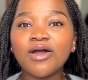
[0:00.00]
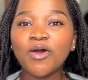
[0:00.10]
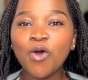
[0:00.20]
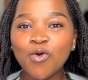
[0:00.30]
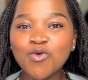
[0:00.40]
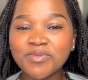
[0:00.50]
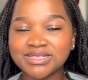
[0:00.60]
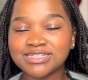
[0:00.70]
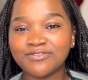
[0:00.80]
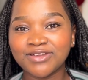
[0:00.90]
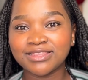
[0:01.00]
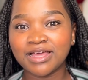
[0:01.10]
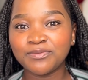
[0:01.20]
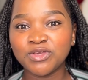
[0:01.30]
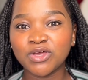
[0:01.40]
home and stuff like
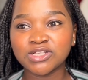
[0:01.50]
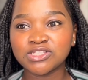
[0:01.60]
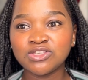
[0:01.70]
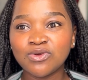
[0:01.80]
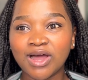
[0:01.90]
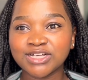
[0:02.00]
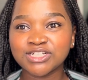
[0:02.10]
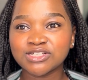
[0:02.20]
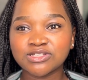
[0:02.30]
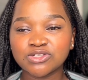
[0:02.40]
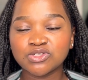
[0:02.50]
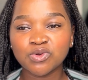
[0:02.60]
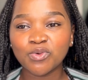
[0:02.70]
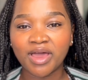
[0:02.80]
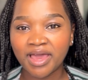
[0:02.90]
that, because you are just
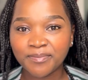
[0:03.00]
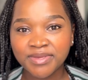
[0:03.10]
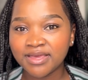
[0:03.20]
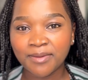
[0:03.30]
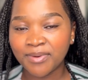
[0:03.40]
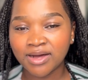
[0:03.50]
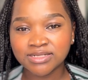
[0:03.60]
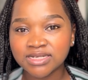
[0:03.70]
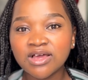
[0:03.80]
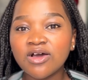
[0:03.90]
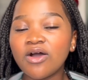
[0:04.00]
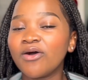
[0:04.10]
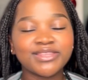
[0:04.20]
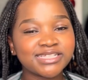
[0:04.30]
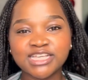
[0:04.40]
so happy about
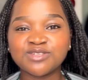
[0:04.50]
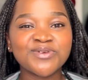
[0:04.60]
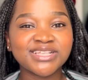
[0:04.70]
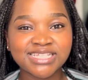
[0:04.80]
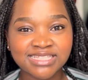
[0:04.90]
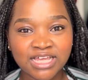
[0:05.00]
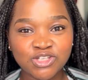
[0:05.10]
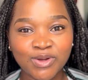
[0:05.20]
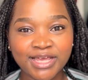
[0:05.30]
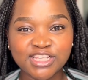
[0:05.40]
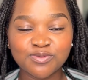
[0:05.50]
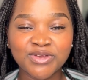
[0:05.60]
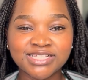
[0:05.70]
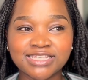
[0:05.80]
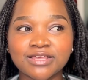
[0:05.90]
all these experiences that you are
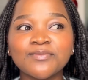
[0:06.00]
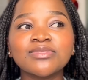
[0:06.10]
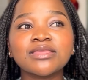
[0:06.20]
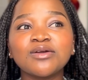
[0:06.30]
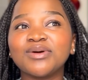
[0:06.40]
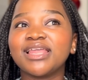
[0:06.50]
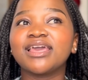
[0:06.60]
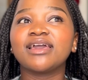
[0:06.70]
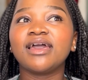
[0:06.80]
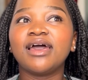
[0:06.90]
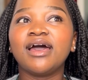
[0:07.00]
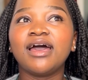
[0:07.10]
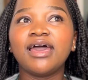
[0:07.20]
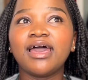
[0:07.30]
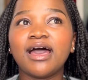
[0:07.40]
experiencing. But like
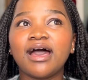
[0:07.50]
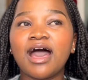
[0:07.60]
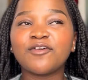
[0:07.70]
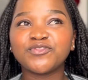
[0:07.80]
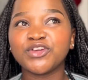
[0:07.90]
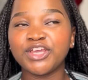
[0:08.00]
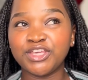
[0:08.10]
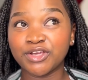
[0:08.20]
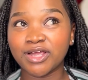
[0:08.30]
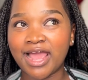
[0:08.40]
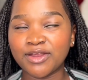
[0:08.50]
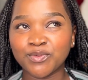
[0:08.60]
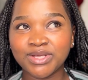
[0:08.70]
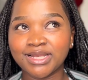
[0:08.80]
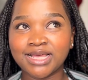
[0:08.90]
after a year, I
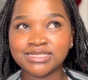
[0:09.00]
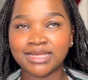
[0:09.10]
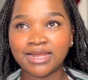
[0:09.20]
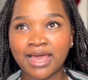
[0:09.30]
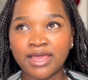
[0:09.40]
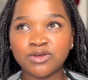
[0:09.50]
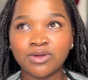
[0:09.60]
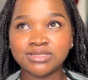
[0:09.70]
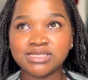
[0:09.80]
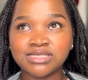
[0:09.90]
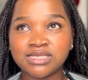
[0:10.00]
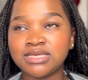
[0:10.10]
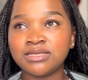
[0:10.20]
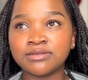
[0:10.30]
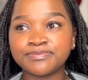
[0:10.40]
realized that I had not
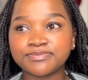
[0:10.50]
seen